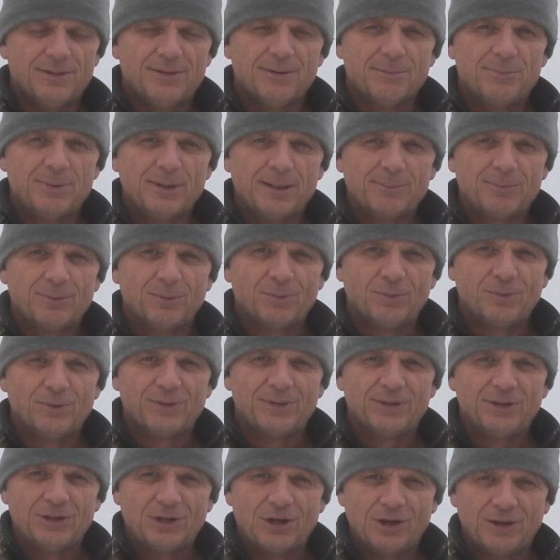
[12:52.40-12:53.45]
The people
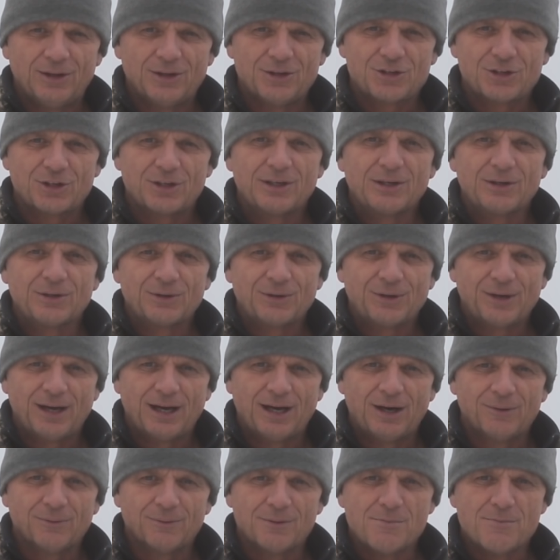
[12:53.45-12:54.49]
with the knowledge are here
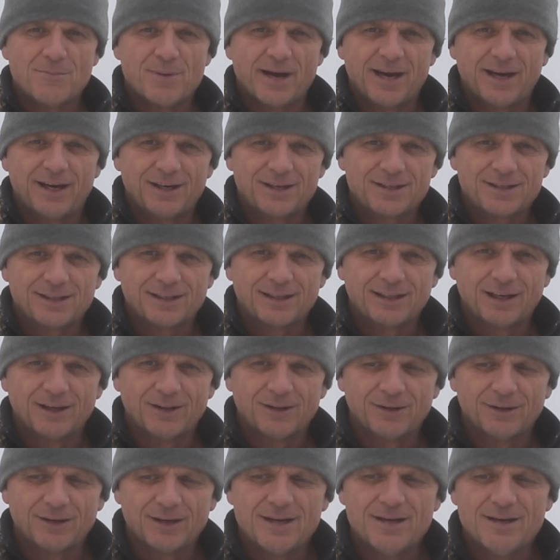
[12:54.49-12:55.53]
now. We're banding
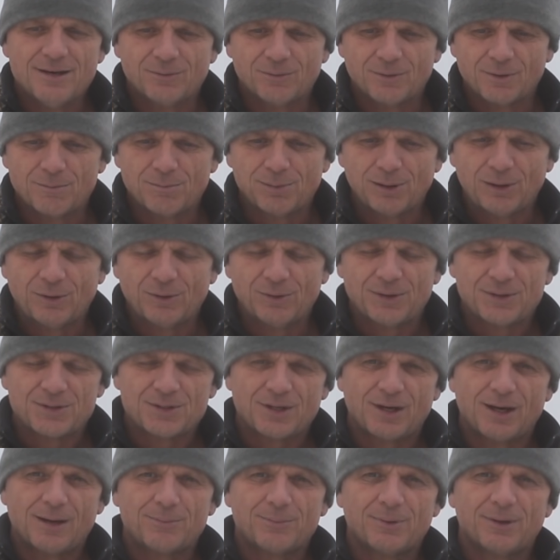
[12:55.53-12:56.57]
together and we're blowing the
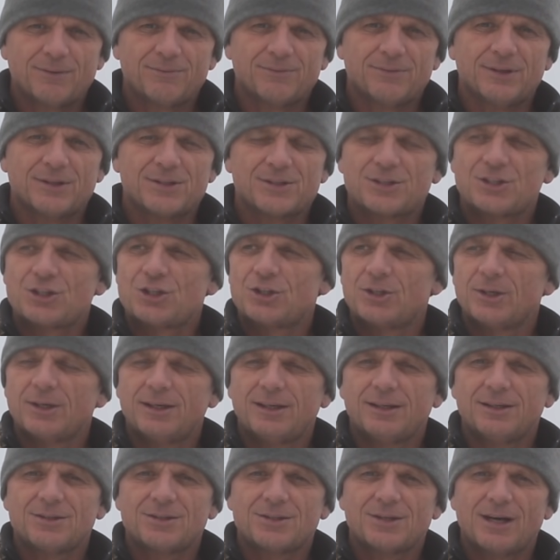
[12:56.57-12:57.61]
top off this
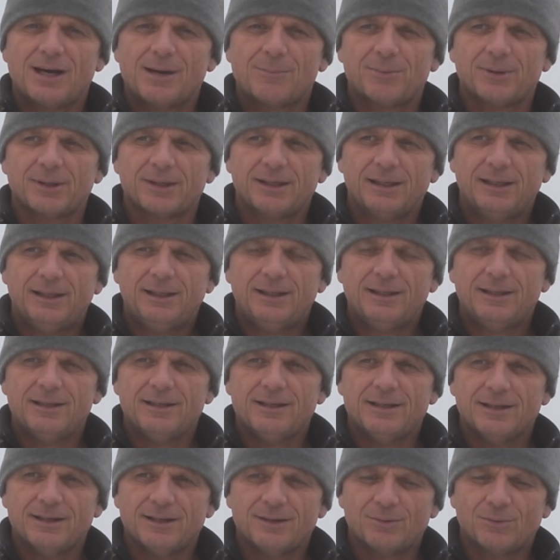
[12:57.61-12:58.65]
shit-eaten topic.
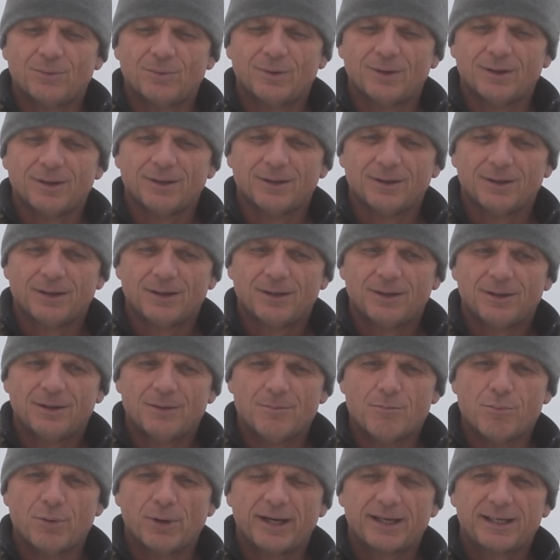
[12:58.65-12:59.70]
And we're
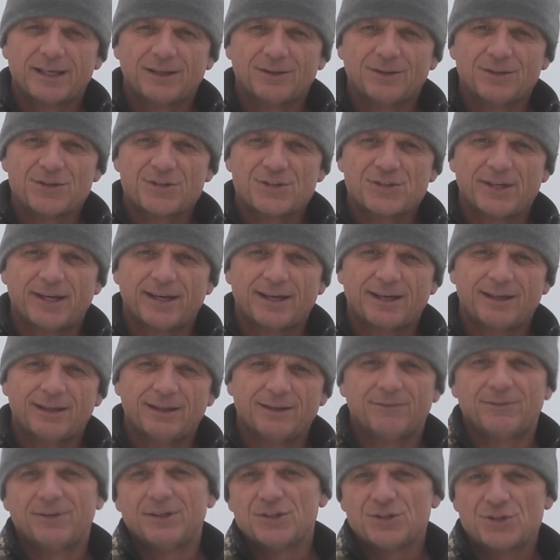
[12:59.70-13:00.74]
breaking the
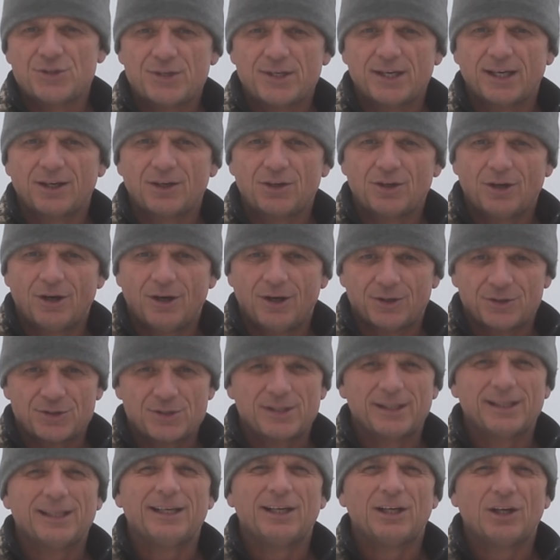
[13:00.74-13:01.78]
cycle of these
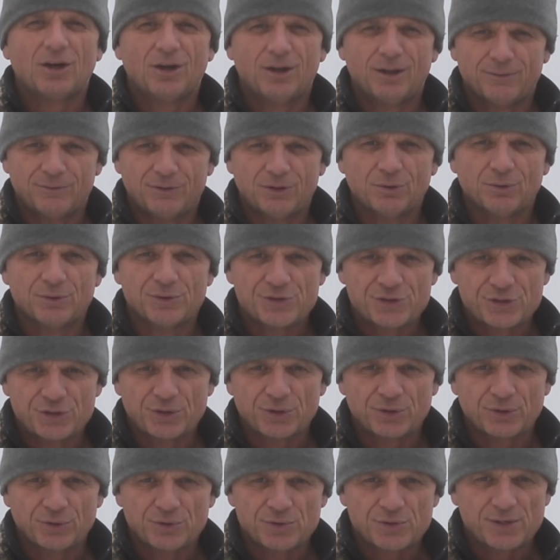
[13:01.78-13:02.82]
ding-dongs leading all of you in
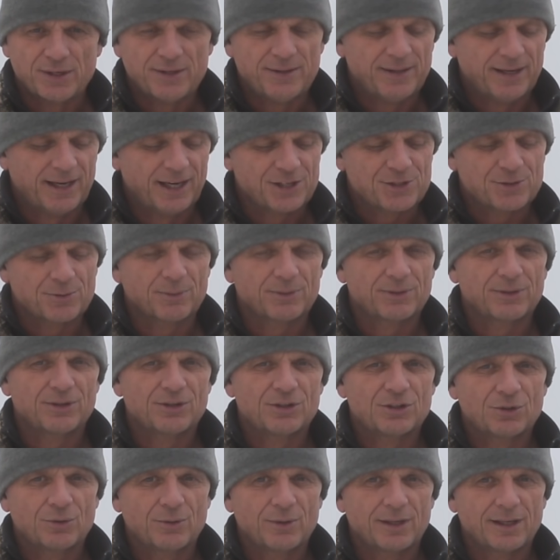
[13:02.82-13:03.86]
circles. And that's what
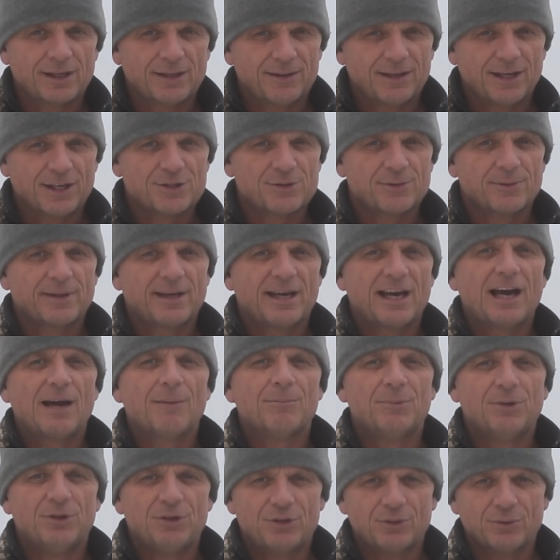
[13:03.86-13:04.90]
they're doing and that's what they
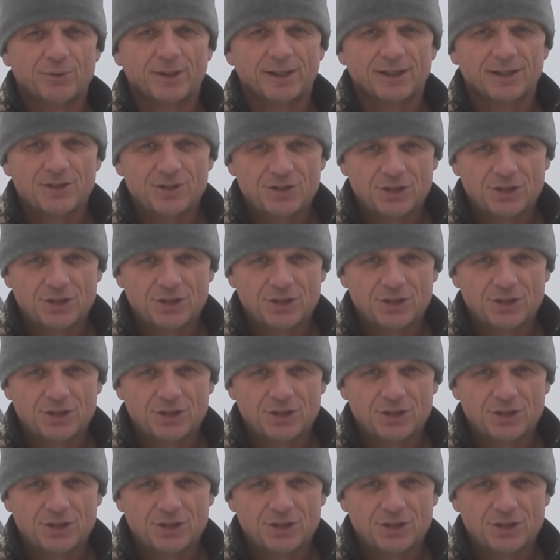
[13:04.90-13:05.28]
have been doing.